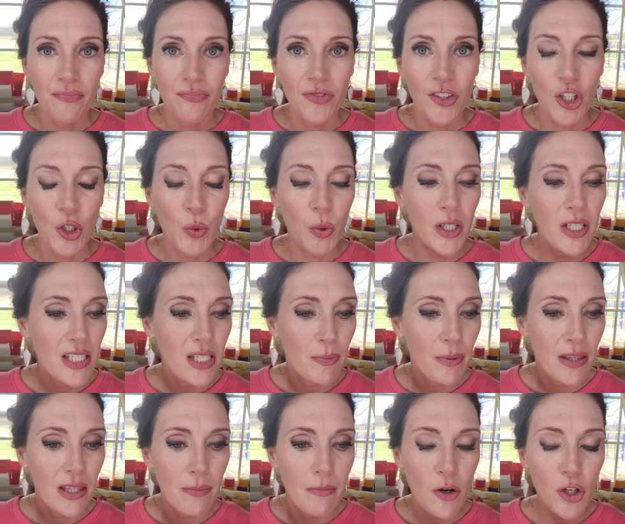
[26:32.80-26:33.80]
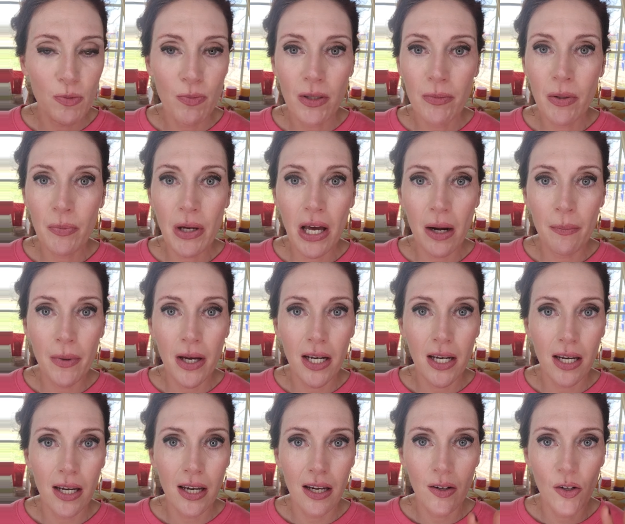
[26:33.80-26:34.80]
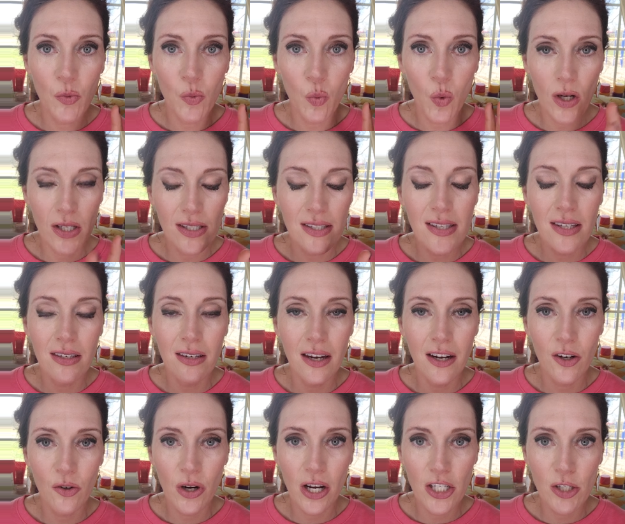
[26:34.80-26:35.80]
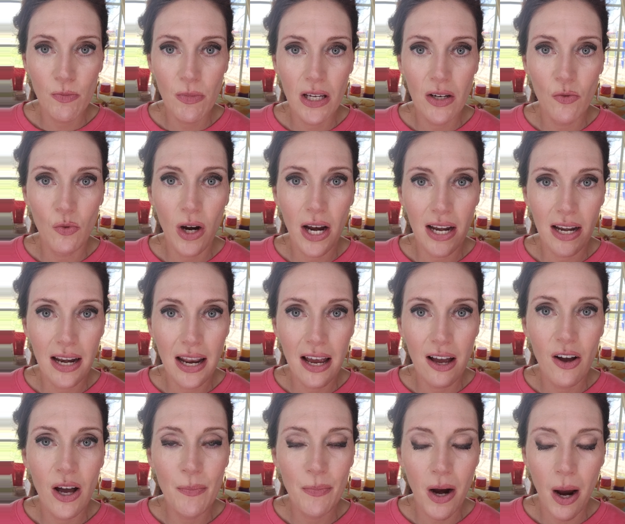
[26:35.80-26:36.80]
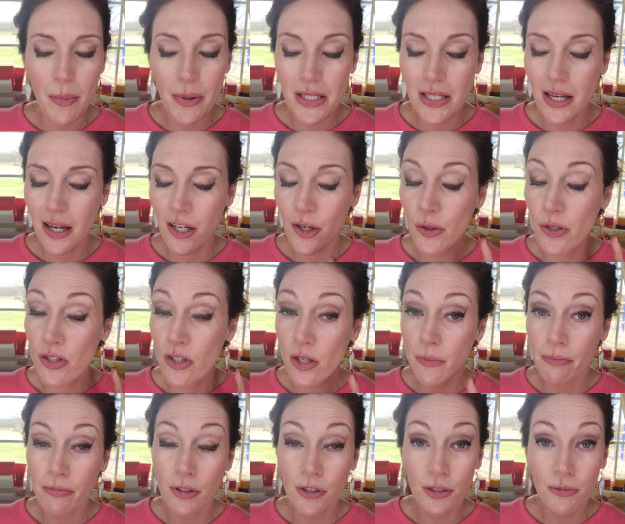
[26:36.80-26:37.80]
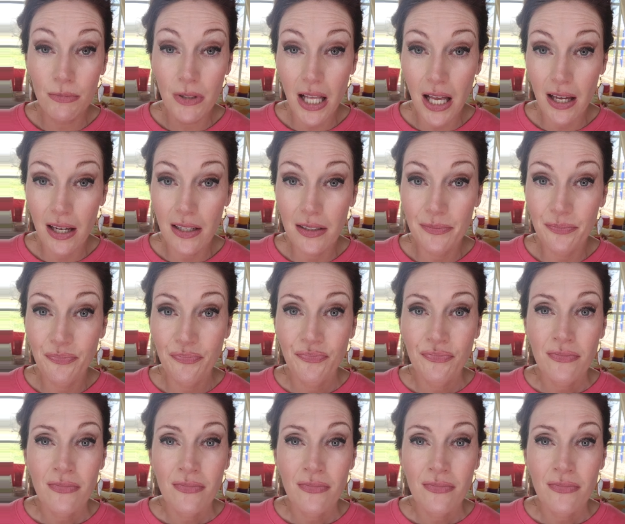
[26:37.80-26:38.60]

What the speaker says: you wanted to spend the most minimal amount of money in one skincare regimen right now, I'd probably tell you it's the Bloom line.